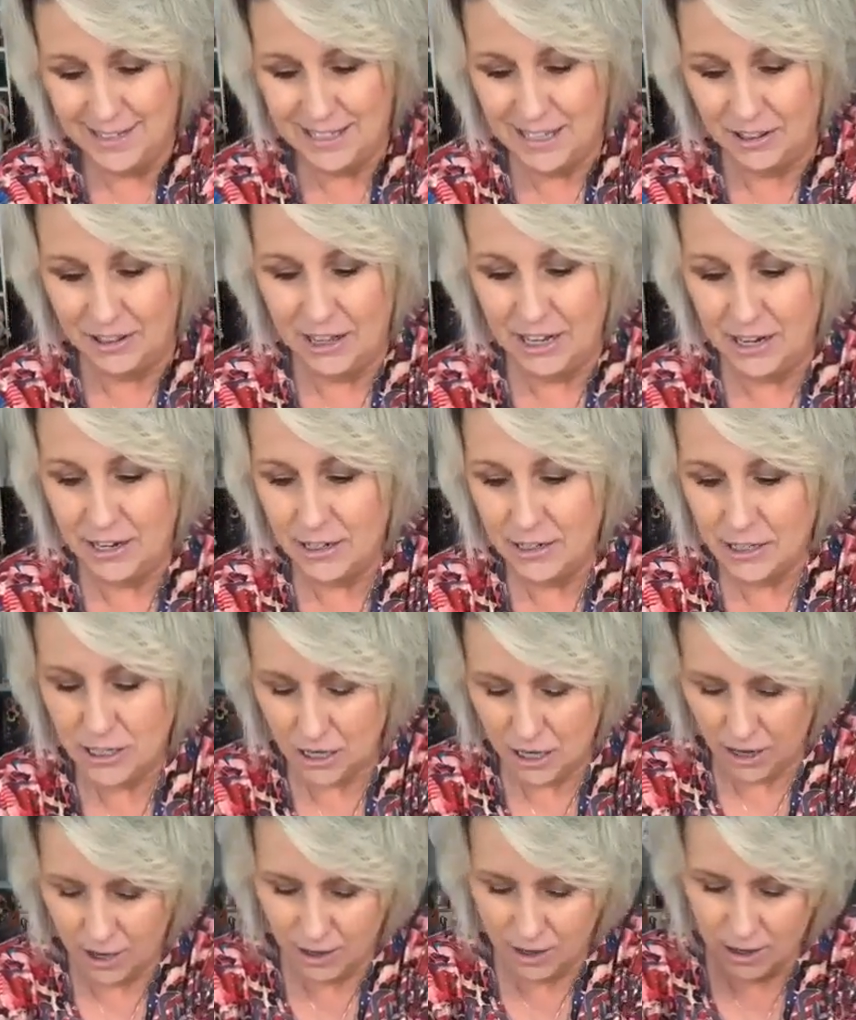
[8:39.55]
So
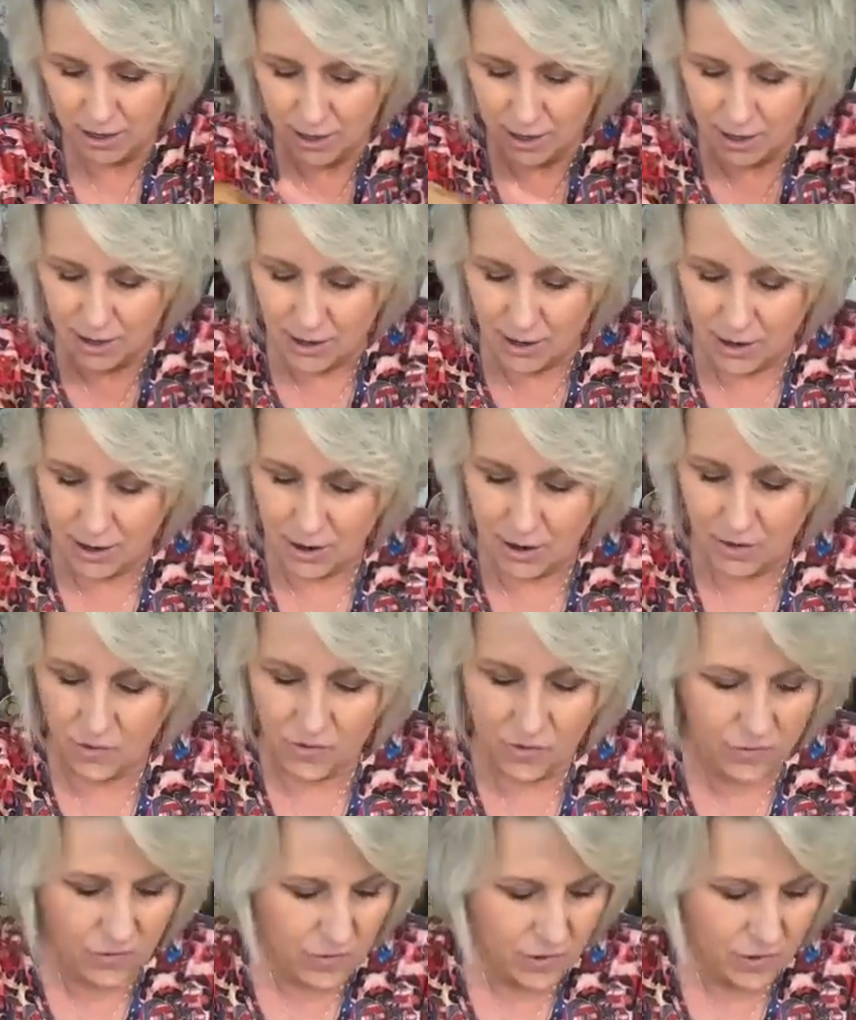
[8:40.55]
there's our